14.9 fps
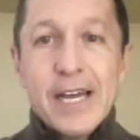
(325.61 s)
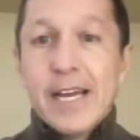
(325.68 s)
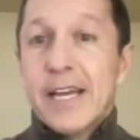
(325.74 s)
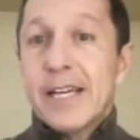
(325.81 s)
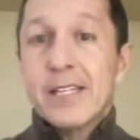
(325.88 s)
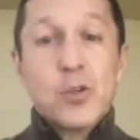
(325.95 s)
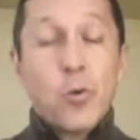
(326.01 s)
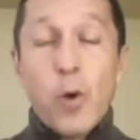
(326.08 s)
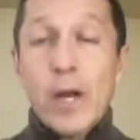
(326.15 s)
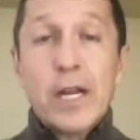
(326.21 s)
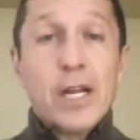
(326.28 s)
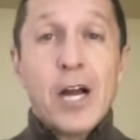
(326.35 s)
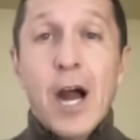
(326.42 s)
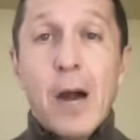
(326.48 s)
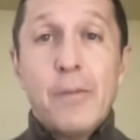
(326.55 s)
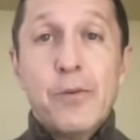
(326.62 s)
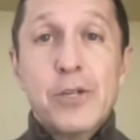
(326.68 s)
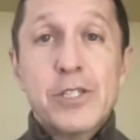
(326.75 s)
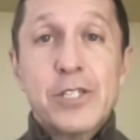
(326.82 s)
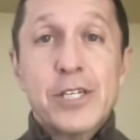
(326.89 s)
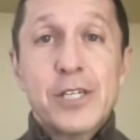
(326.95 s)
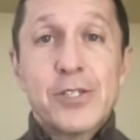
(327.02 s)
He is quite
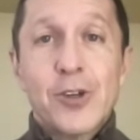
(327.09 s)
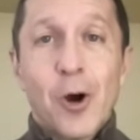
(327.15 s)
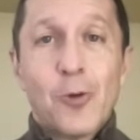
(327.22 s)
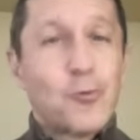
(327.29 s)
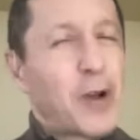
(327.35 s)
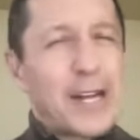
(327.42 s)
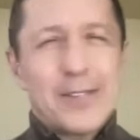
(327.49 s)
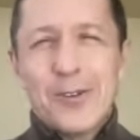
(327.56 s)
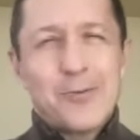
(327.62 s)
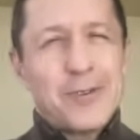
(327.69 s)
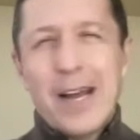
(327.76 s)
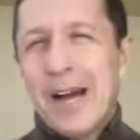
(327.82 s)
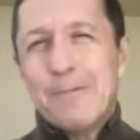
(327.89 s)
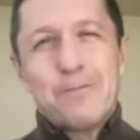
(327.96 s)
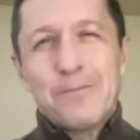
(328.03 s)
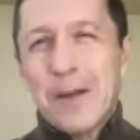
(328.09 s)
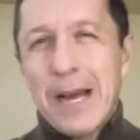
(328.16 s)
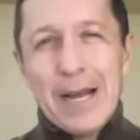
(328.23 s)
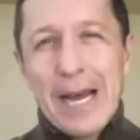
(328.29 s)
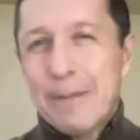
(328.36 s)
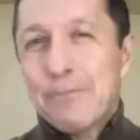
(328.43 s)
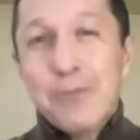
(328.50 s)
accomplished in his own right, though not
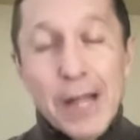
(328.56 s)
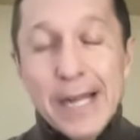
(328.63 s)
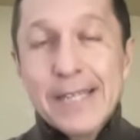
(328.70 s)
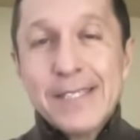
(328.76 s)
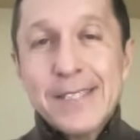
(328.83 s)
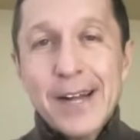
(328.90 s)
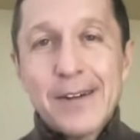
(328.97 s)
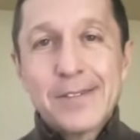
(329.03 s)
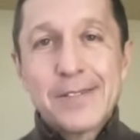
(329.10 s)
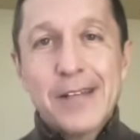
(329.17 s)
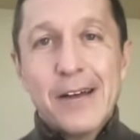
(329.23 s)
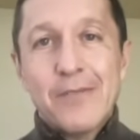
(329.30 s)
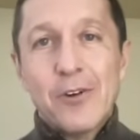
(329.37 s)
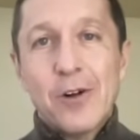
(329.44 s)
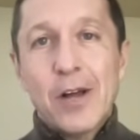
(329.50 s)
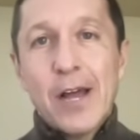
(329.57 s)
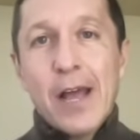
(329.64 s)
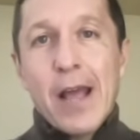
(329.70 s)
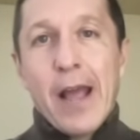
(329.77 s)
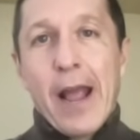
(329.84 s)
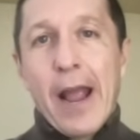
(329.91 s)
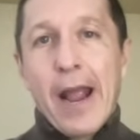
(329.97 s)
at Blake Snell's level.
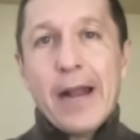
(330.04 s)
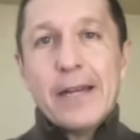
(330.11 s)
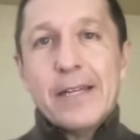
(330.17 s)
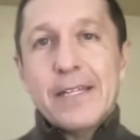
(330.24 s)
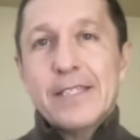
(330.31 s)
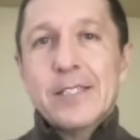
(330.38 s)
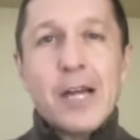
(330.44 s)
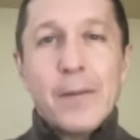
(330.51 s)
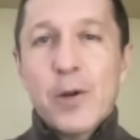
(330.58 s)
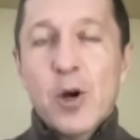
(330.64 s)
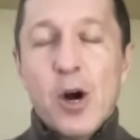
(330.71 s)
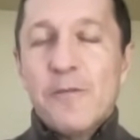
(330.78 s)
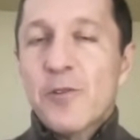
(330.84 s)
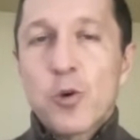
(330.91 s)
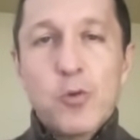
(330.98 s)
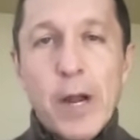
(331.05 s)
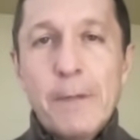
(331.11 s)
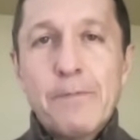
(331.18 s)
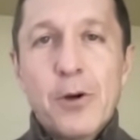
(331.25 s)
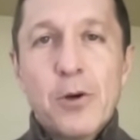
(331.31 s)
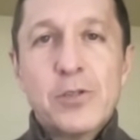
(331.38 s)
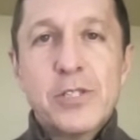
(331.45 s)
And he's coming off a
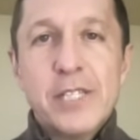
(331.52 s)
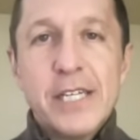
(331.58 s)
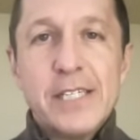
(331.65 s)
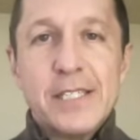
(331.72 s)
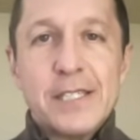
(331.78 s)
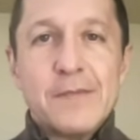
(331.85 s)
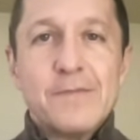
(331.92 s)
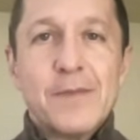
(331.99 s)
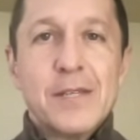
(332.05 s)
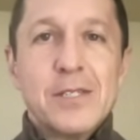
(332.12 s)
great postseason.